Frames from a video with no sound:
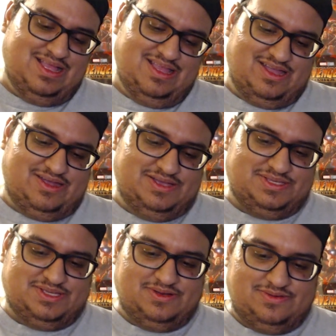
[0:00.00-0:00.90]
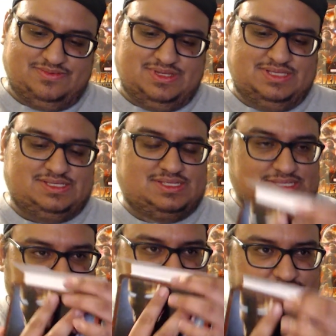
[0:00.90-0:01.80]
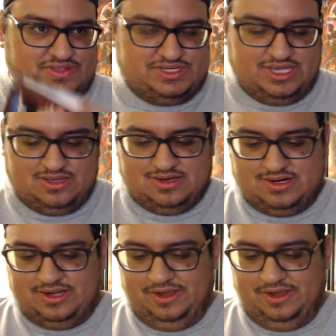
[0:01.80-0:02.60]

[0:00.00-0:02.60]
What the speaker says: Alright, so let's take off the J card.